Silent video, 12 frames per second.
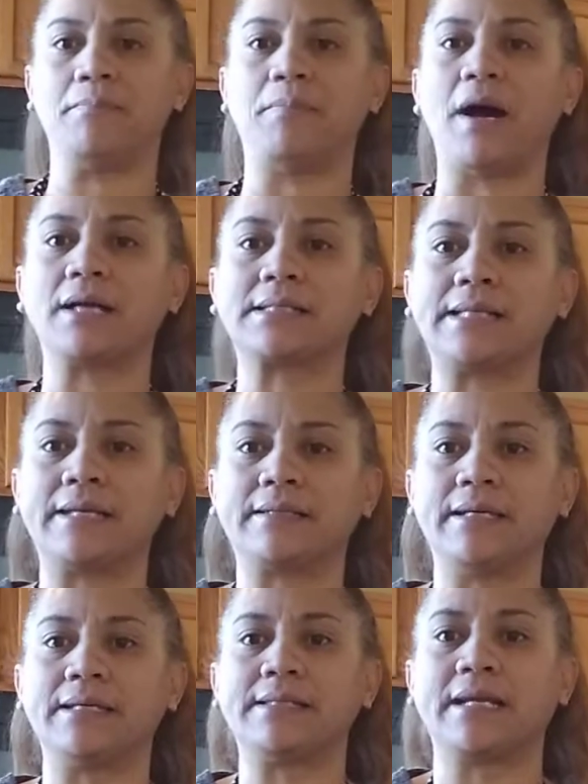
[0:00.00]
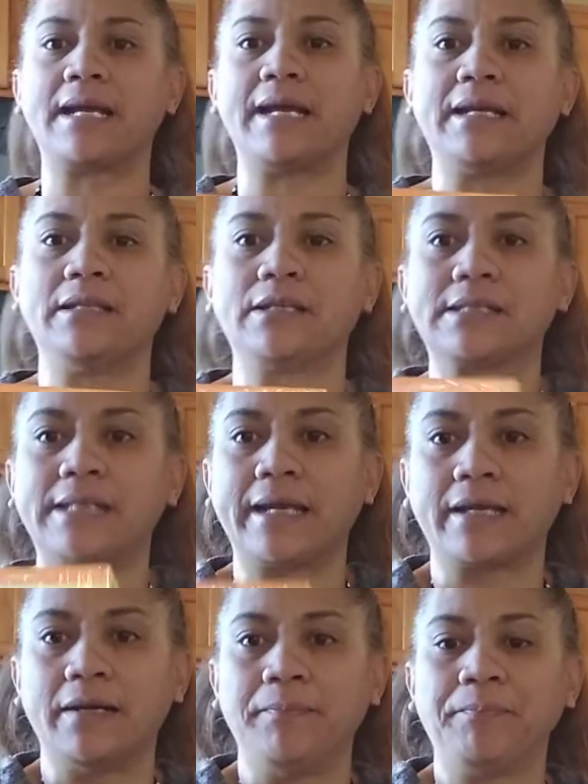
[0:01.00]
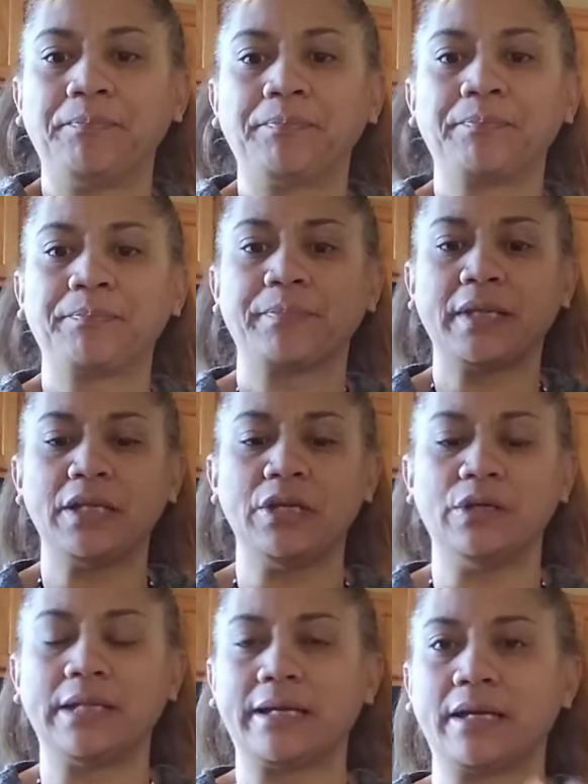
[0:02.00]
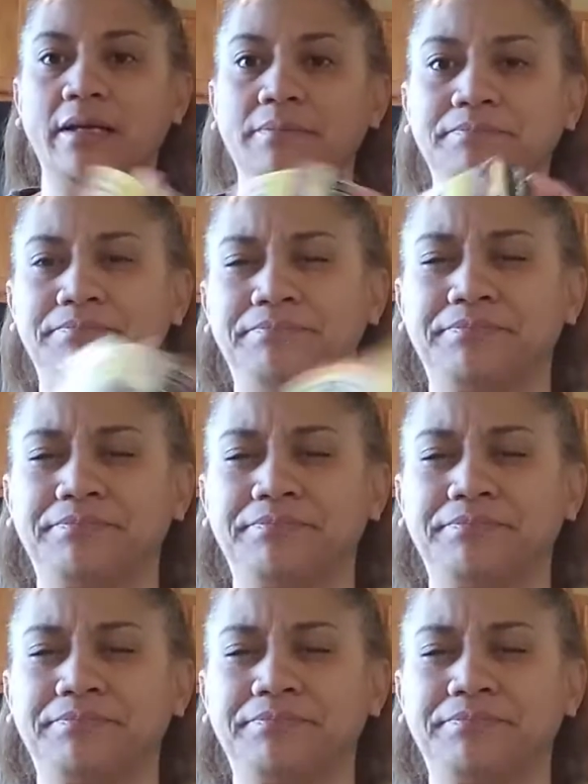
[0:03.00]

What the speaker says: a box like this. It kind of looks like like a